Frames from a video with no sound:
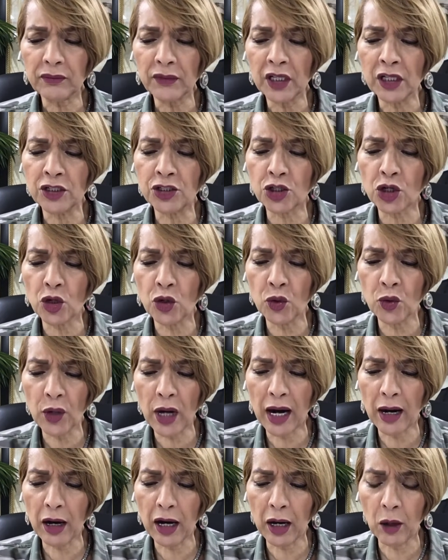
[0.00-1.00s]
So
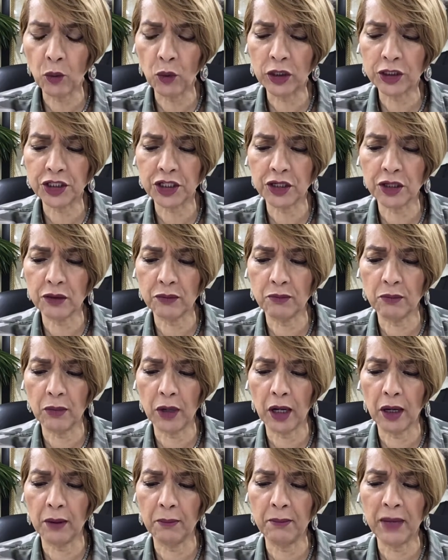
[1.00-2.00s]
I, I want to
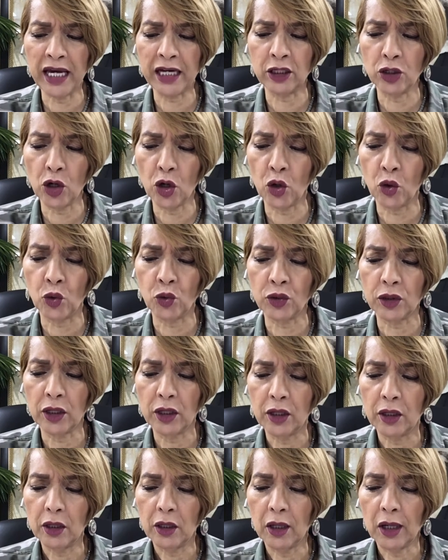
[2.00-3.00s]
uh, make note
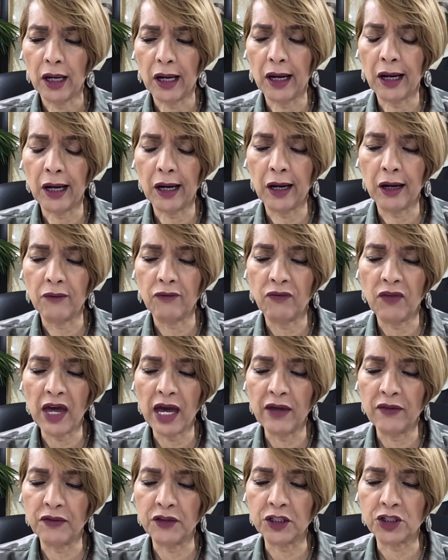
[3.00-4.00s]
uh,
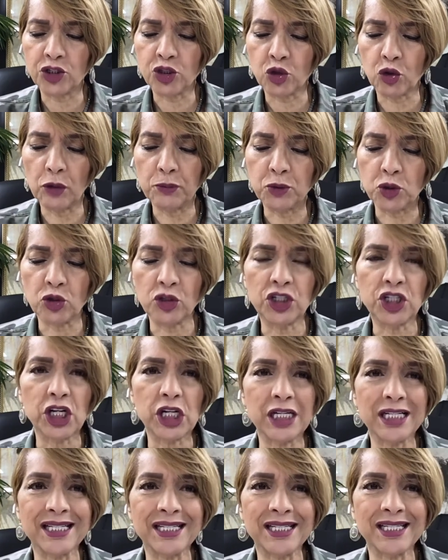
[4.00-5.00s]
that this scripture in
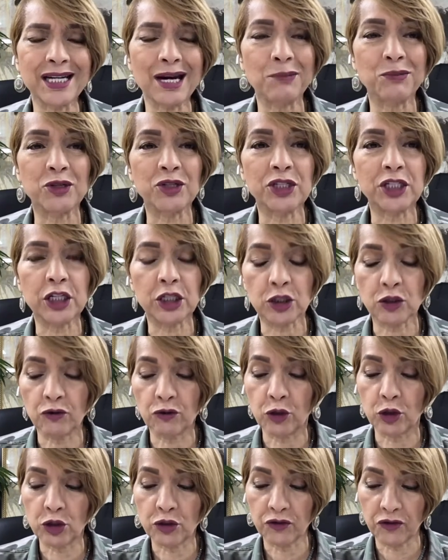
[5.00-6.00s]
Genesis chapter 6 and
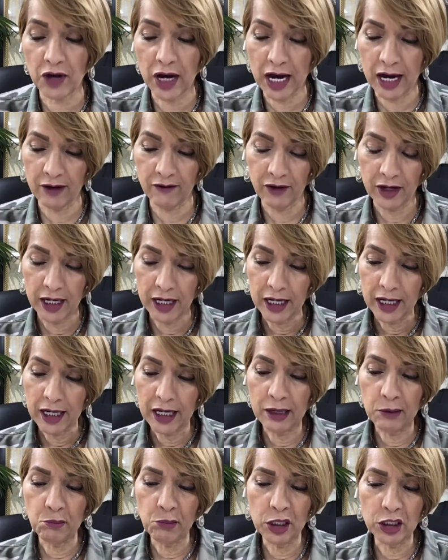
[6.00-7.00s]
verse 5,
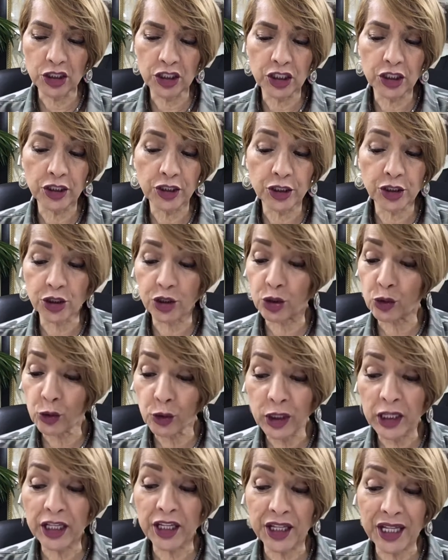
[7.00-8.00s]
it mentions
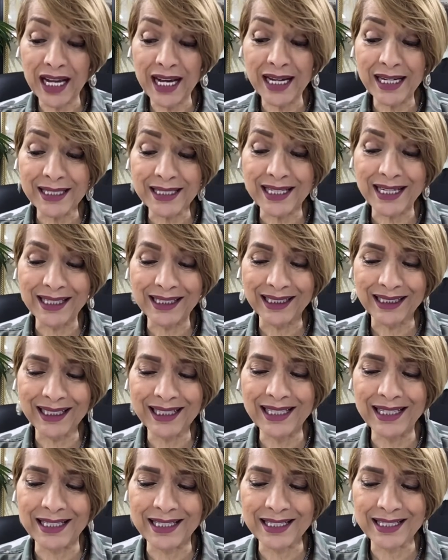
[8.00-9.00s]
three things at
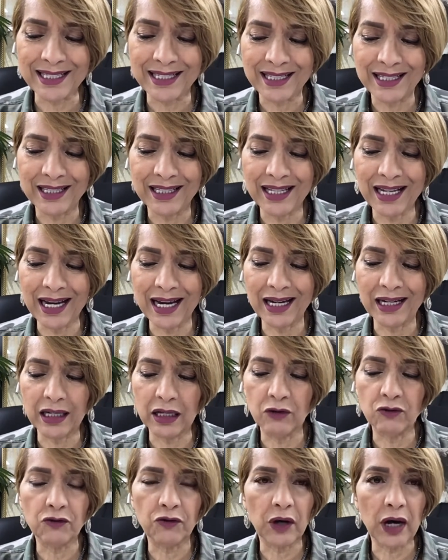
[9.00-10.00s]
least that
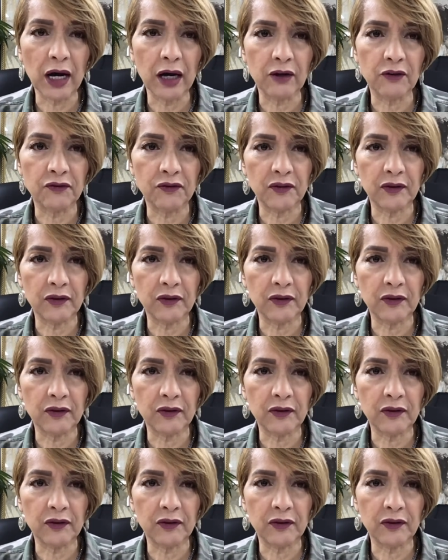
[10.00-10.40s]
involve